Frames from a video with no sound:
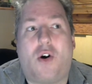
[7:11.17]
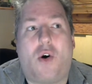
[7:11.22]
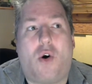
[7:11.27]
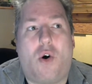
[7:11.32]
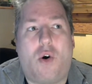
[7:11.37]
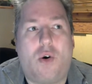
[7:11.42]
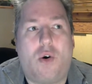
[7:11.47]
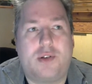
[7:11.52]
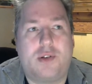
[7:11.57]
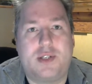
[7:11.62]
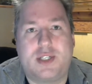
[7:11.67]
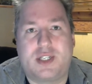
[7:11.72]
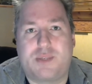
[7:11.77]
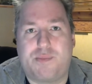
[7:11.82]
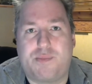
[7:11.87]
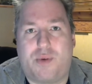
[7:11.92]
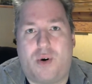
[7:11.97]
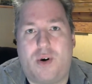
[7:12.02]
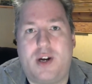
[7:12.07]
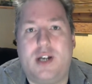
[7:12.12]
all the
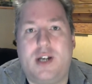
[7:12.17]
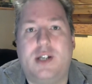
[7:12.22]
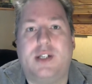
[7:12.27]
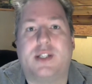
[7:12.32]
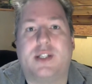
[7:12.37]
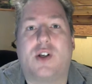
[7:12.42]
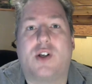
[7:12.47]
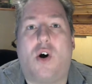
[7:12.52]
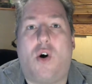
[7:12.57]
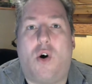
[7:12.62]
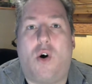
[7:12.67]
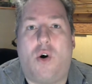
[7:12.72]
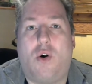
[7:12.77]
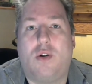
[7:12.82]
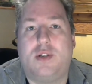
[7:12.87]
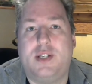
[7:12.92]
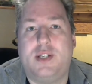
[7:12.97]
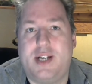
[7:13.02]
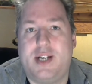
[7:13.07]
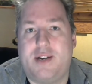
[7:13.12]
spoilers,
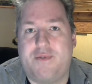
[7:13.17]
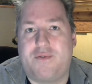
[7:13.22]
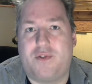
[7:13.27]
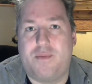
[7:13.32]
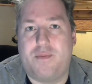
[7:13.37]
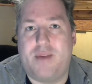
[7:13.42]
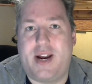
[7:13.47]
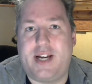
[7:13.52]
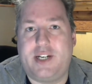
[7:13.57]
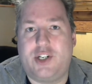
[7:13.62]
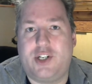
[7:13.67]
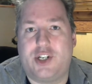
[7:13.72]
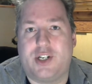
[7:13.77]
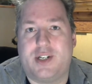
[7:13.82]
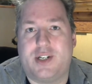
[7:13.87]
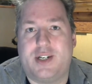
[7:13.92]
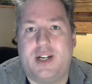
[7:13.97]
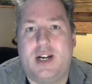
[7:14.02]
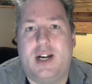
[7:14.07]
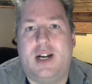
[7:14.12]
all the
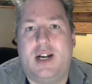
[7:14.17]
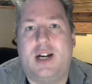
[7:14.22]
information,